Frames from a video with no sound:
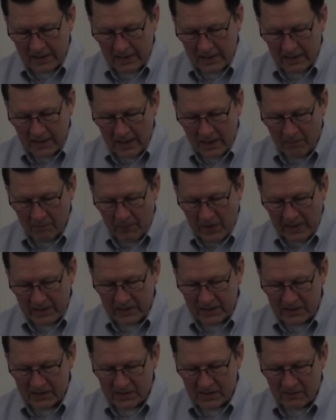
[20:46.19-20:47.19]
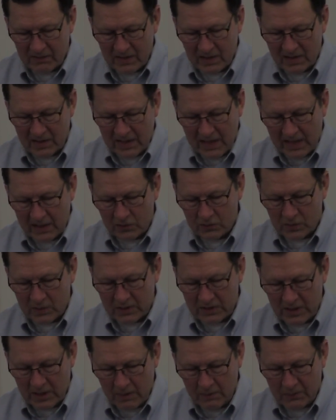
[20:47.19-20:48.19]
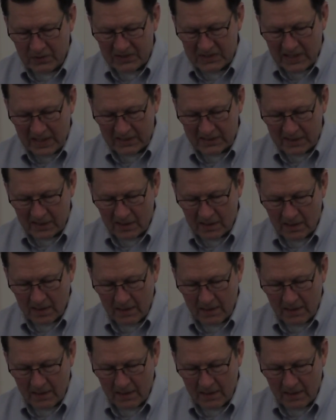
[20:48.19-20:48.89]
in the abundance of the things which he possesseth.